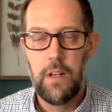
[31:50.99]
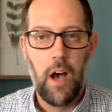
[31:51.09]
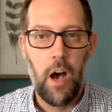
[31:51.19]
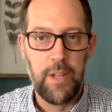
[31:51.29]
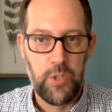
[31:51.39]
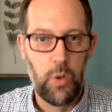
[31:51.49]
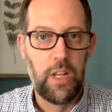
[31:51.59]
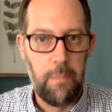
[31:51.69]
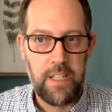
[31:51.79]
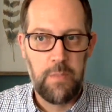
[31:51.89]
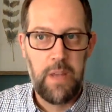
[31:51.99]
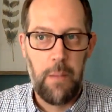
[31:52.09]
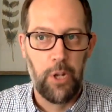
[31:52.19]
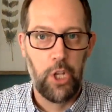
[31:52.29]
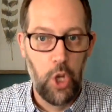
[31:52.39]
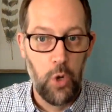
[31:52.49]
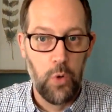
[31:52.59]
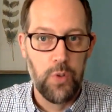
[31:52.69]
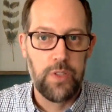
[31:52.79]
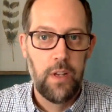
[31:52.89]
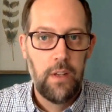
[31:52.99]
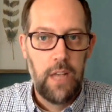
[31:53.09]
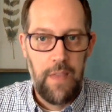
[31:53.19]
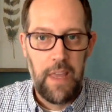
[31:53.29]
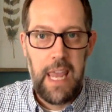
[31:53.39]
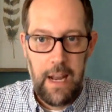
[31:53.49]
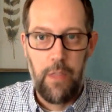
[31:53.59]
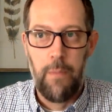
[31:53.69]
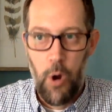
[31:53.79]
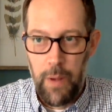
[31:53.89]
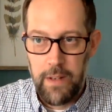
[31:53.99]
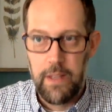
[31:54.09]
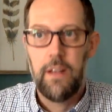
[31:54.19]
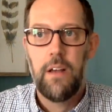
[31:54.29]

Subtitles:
It's really meant to be able to use in the heat of the moment